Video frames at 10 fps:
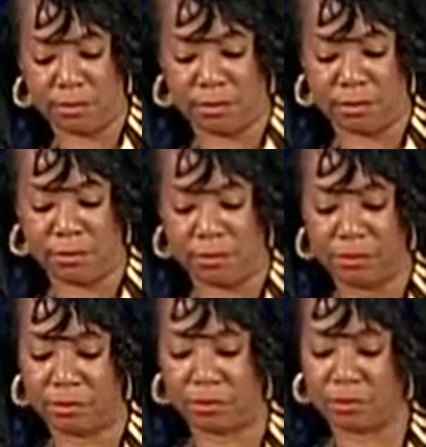
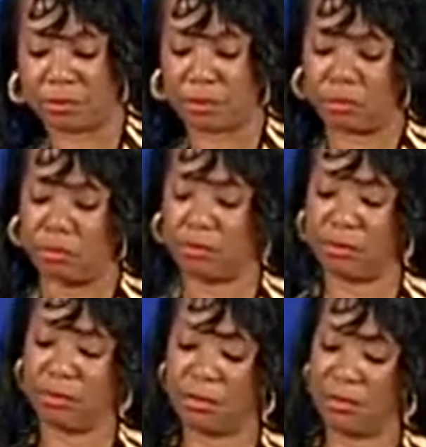
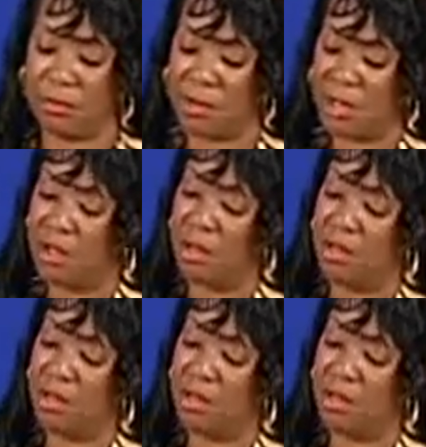Nothing is said.